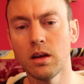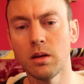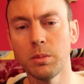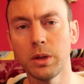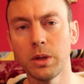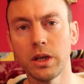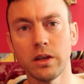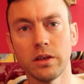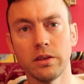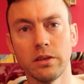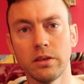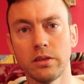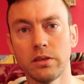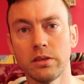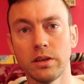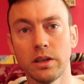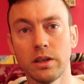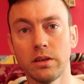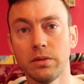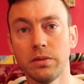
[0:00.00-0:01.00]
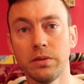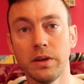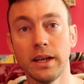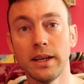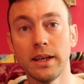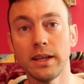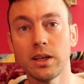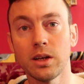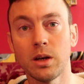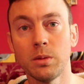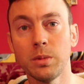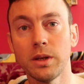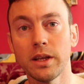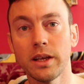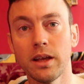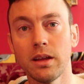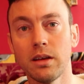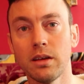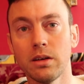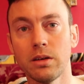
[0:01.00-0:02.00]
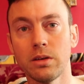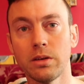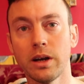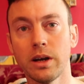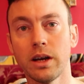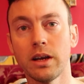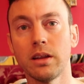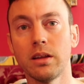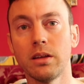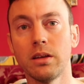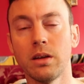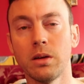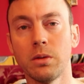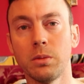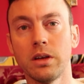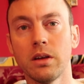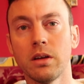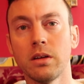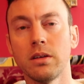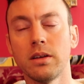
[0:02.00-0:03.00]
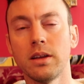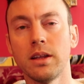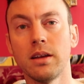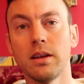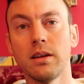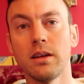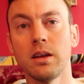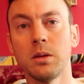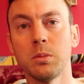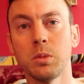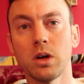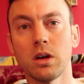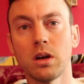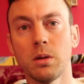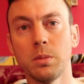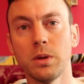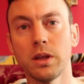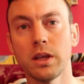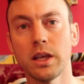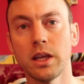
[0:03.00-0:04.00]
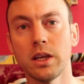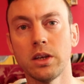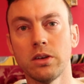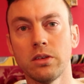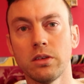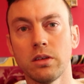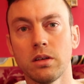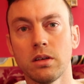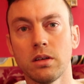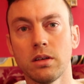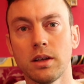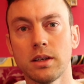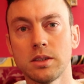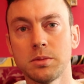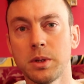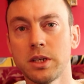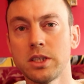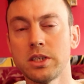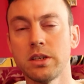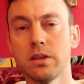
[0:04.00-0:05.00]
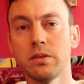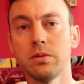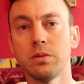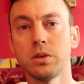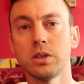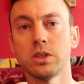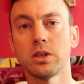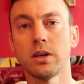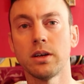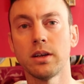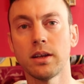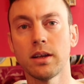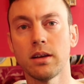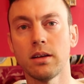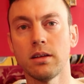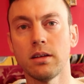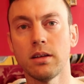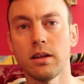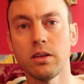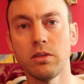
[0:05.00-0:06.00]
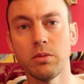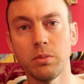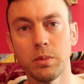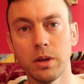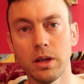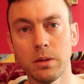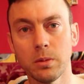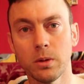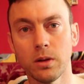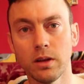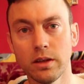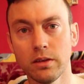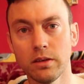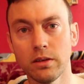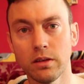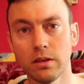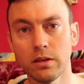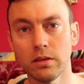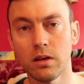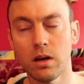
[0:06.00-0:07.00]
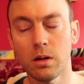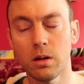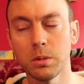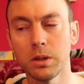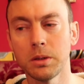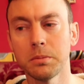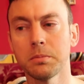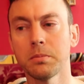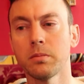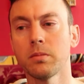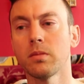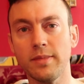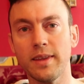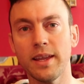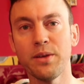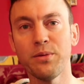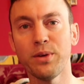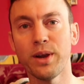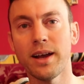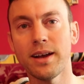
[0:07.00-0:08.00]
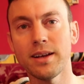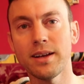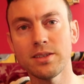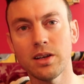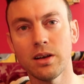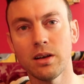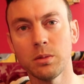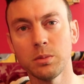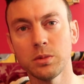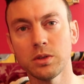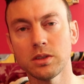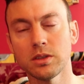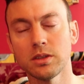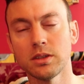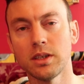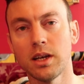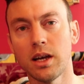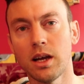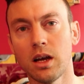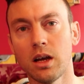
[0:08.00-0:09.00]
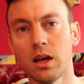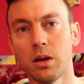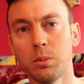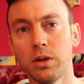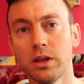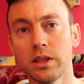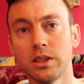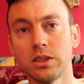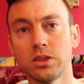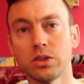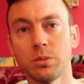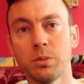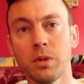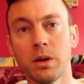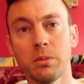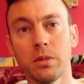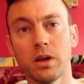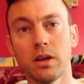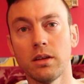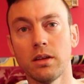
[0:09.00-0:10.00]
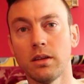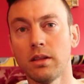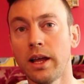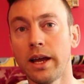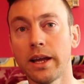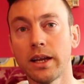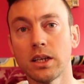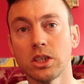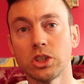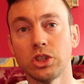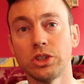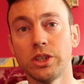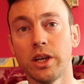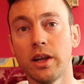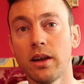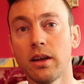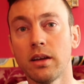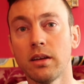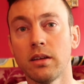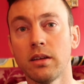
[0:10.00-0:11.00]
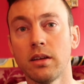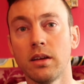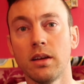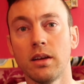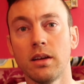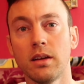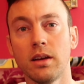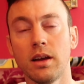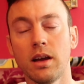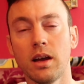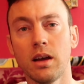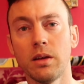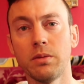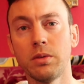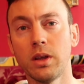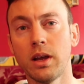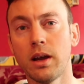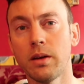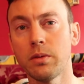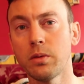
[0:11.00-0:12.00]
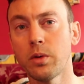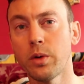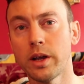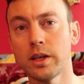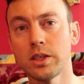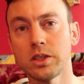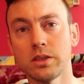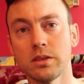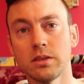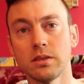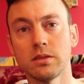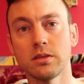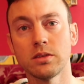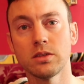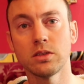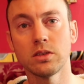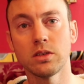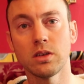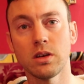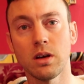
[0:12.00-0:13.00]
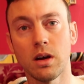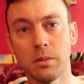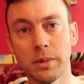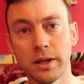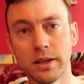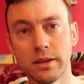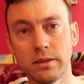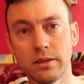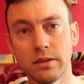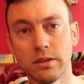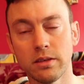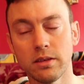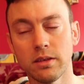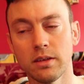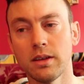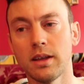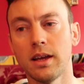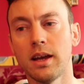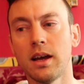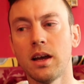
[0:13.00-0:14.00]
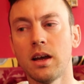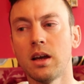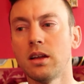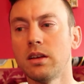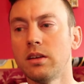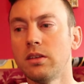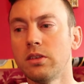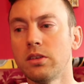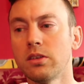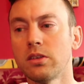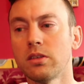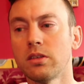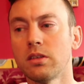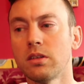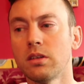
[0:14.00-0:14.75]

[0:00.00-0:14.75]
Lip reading: because it's fairly complicated already. We don't need any more complication, especially if we're trying to get a lot of people into this hobby. If it has helped, please remember, like, share. If you have questions, comment, and